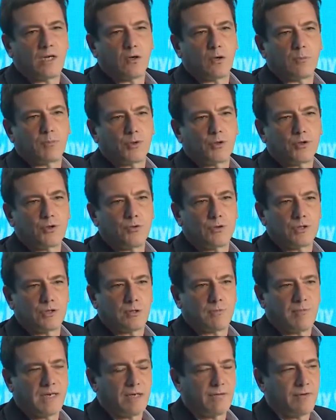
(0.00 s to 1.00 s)

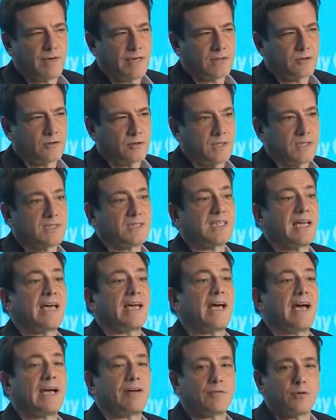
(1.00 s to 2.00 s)
producer, manufacturers, they
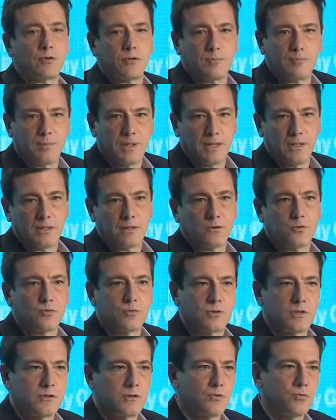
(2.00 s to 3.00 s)
have
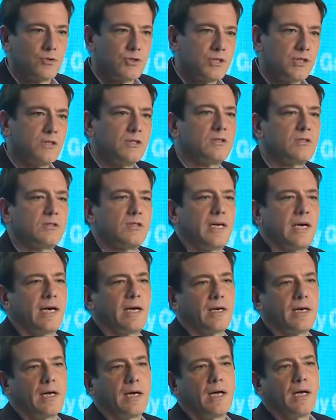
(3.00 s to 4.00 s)
to sit
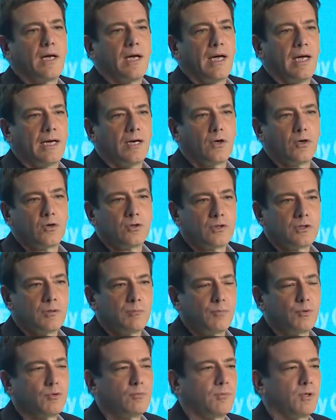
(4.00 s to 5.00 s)
there and
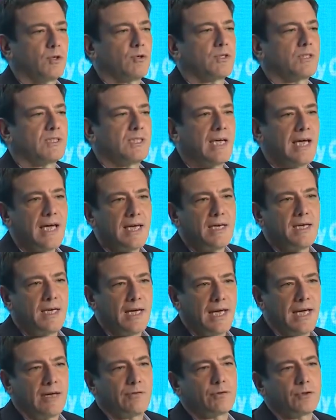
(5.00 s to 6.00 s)
contribute, because they
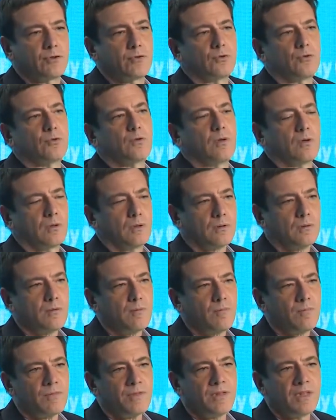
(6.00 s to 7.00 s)
have to
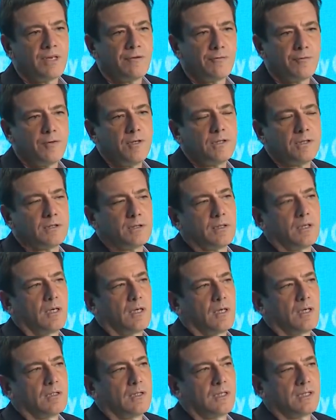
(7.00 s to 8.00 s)
defeat
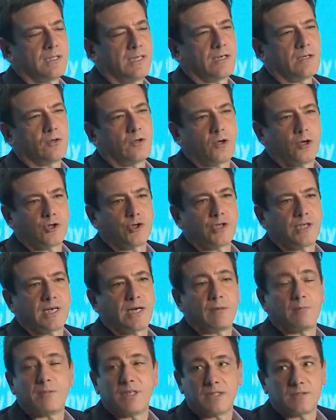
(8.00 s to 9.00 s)
the
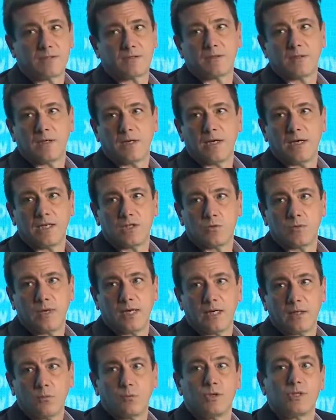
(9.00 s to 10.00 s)
technological myths as
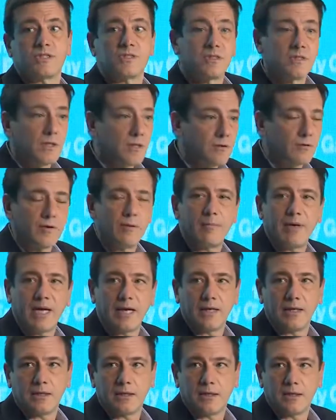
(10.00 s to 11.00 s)
well. We still
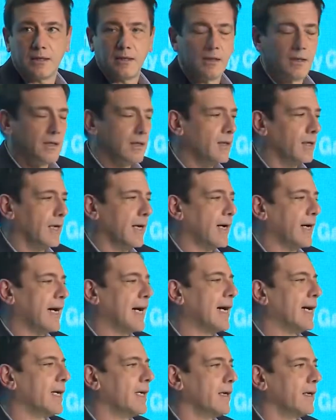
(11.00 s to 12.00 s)
remain,
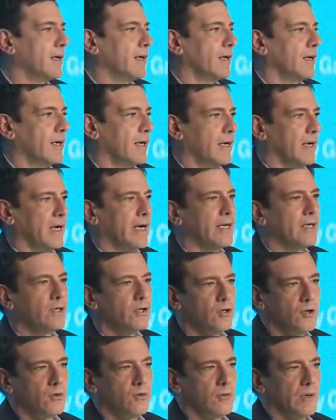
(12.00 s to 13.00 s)
I
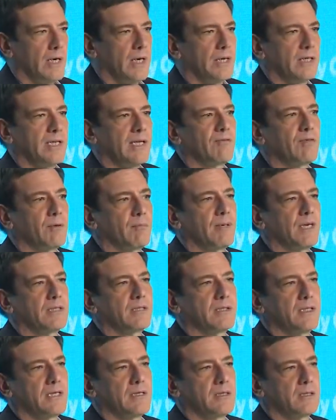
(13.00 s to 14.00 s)
know, and everybody
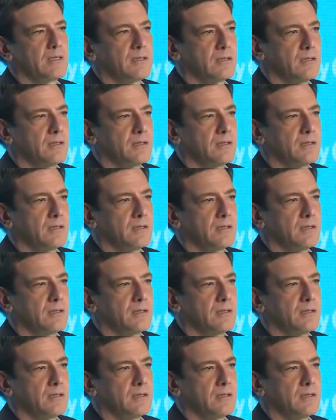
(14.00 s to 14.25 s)
that is